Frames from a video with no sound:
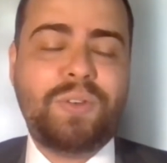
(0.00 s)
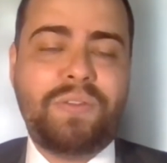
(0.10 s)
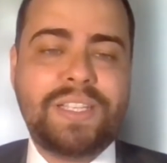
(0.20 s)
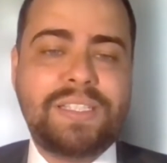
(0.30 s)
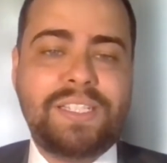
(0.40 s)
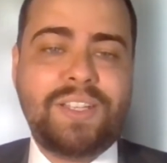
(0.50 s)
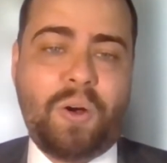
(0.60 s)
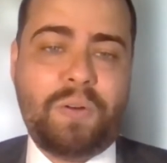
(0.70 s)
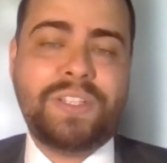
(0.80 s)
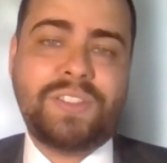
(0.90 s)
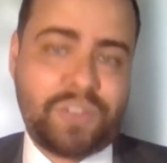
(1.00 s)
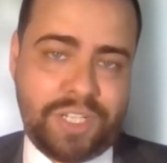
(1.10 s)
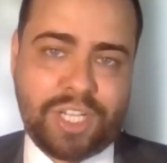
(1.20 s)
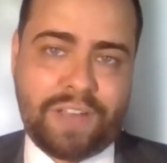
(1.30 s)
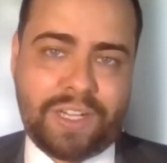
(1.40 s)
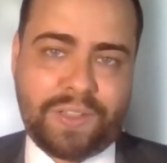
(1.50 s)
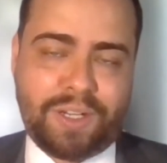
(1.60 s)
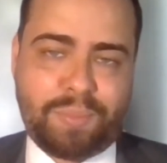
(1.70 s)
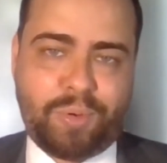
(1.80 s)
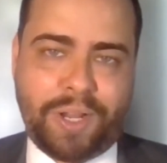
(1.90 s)
University of Sri
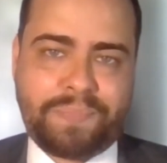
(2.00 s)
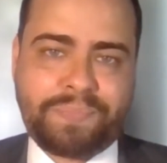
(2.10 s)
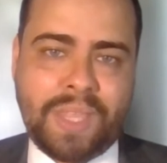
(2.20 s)
Jayewardenepura.